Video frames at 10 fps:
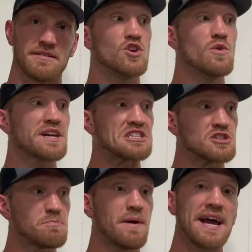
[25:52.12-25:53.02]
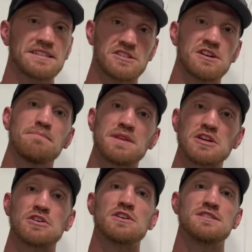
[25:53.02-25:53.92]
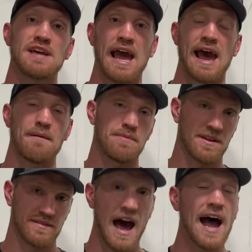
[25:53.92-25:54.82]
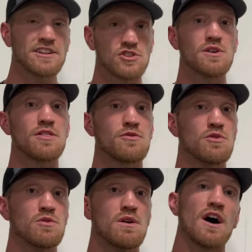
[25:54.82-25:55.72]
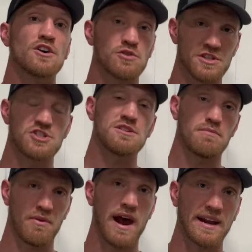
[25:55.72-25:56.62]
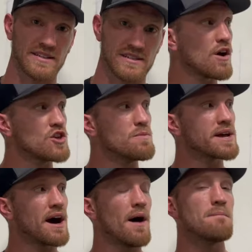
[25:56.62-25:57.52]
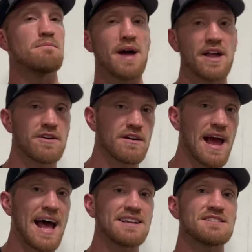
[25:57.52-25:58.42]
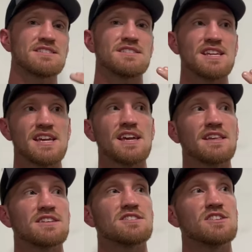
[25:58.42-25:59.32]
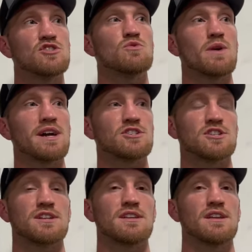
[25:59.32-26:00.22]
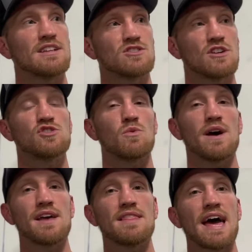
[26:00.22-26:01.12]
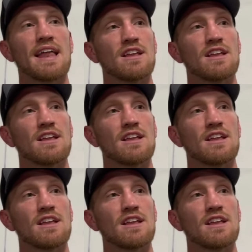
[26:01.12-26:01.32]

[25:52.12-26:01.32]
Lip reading: You expect something good to happen. I do it through a Christian practice. You become better at seeing the situation in such a way that